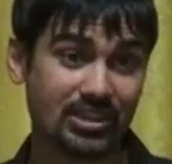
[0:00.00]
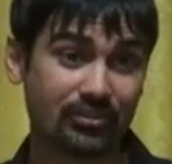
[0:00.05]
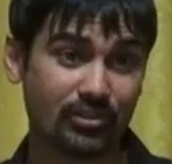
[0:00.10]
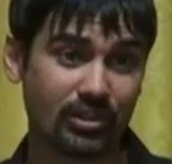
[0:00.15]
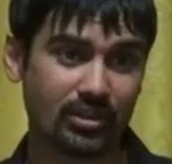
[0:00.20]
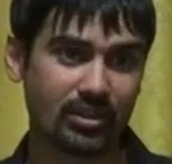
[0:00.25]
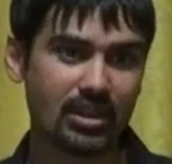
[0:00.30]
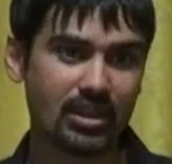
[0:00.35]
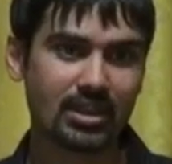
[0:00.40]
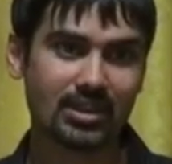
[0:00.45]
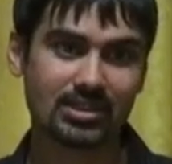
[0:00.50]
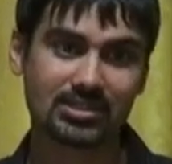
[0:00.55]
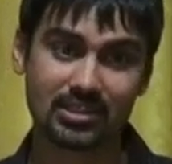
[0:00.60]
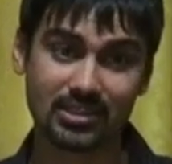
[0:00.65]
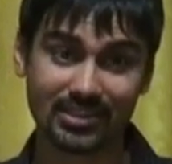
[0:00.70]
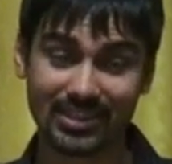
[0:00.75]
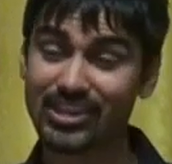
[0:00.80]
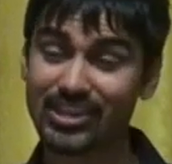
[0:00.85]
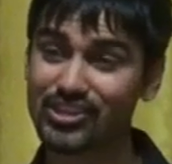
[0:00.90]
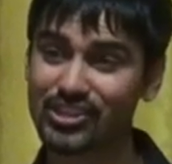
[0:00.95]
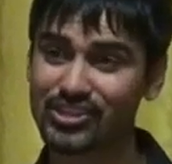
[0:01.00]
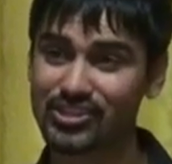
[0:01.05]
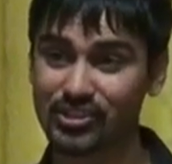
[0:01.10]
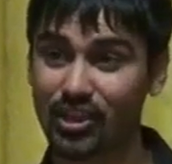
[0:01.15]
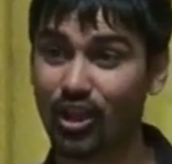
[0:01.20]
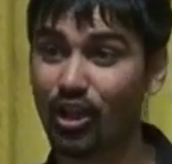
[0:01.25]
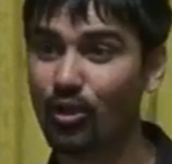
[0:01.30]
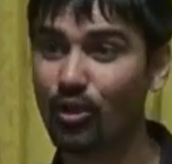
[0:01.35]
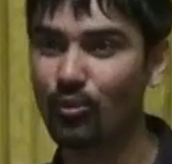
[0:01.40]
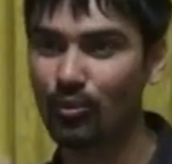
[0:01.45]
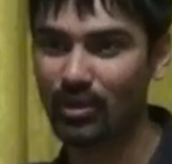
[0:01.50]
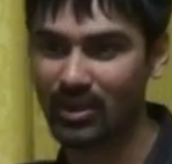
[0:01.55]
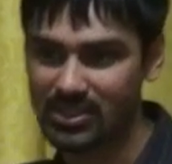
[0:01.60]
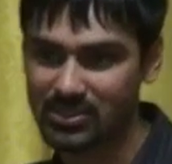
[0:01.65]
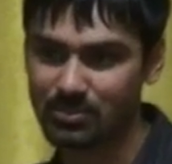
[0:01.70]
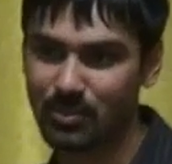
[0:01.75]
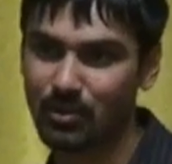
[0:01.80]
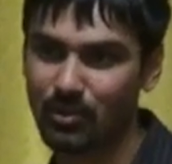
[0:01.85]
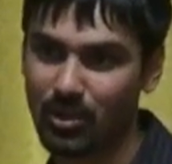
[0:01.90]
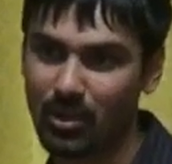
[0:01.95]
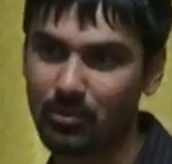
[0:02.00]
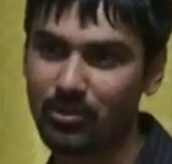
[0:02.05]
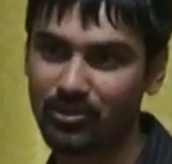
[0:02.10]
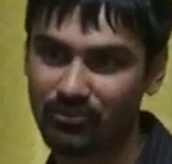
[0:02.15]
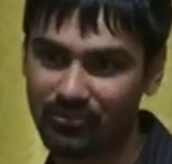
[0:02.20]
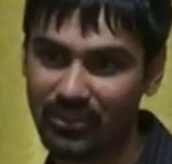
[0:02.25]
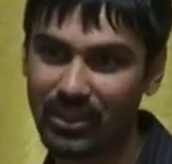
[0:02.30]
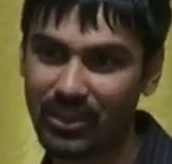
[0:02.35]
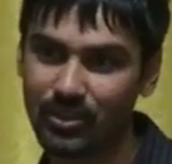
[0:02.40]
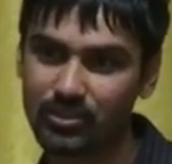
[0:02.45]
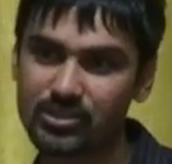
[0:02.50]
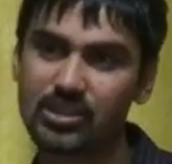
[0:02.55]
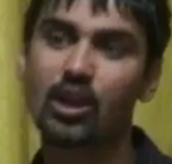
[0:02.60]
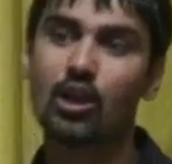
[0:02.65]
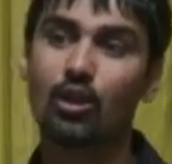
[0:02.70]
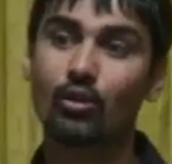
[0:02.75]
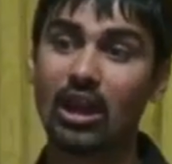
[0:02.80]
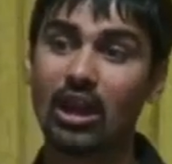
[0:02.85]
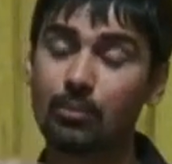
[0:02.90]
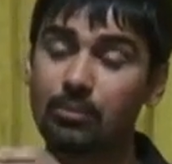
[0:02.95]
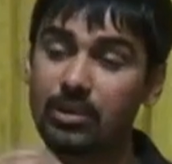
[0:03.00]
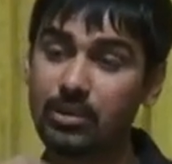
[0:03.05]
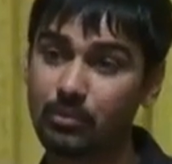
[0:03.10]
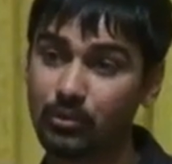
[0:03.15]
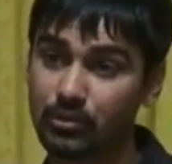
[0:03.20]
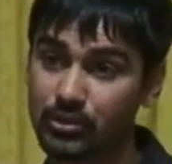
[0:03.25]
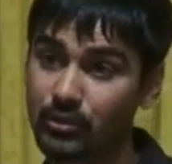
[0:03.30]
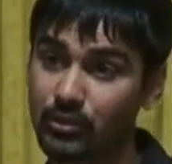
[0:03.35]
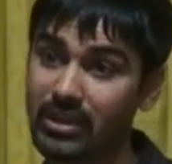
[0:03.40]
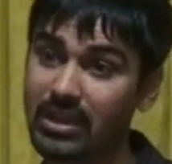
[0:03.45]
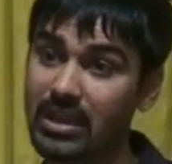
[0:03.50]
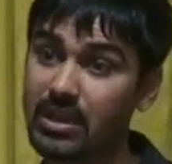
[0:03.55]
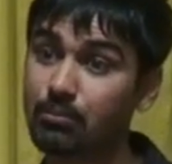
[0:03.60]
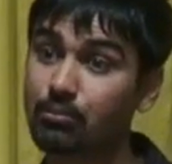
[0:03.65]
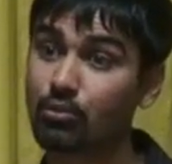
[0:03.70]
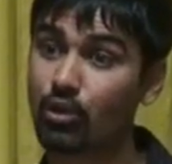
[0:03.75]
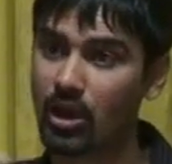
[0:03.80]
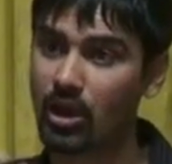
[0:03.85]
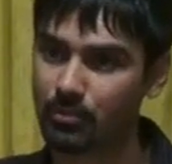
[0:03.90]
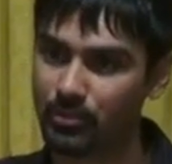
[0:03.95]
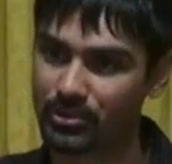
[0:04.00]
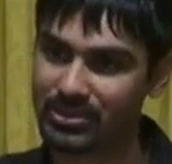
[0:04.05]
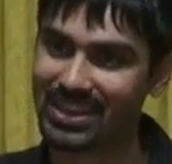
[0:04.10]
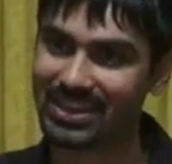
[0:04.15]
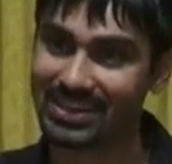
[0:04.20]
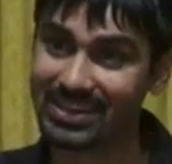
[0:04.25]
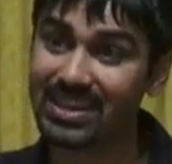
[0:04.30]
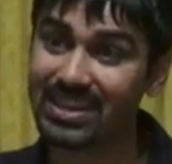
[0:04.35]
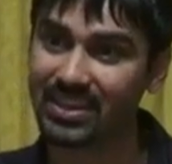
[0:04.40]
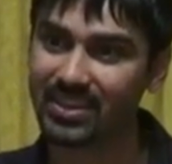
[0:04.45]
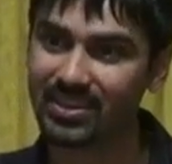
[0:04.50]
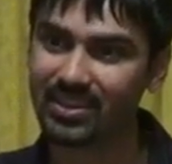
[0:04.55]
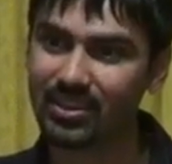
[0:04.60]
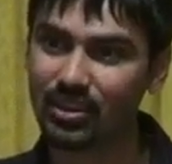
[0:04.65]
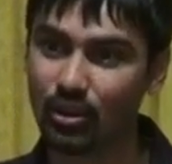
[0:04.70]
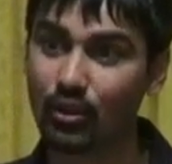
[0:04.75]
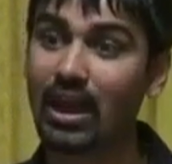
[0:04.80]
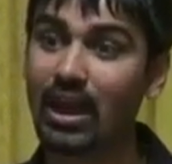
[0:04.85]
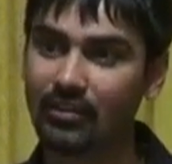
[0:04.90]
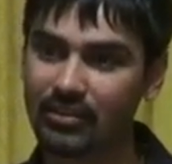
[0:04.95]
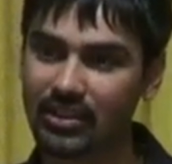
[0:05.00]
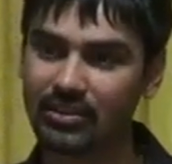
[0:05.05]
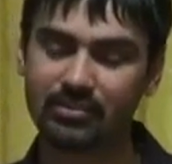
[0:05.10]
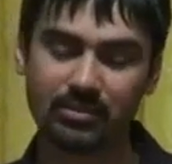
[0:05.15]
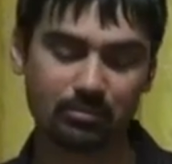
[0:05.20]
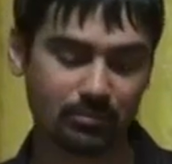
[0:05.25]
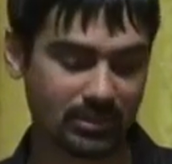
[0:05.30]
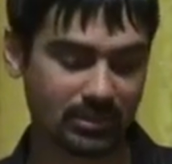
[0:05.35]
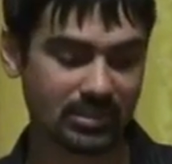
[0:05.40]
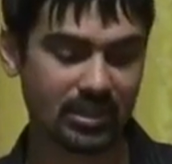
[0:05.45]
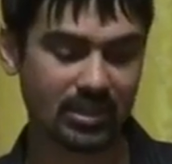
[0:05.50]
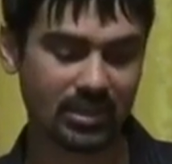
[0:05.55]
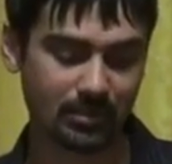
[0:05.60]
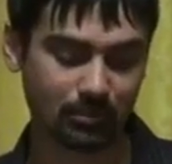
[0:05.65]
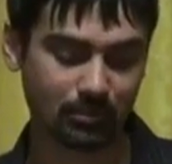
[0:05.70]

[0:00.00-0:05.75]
different. Because clinicians know when a spirometer fails, or how people do an improper technique, or how they've done an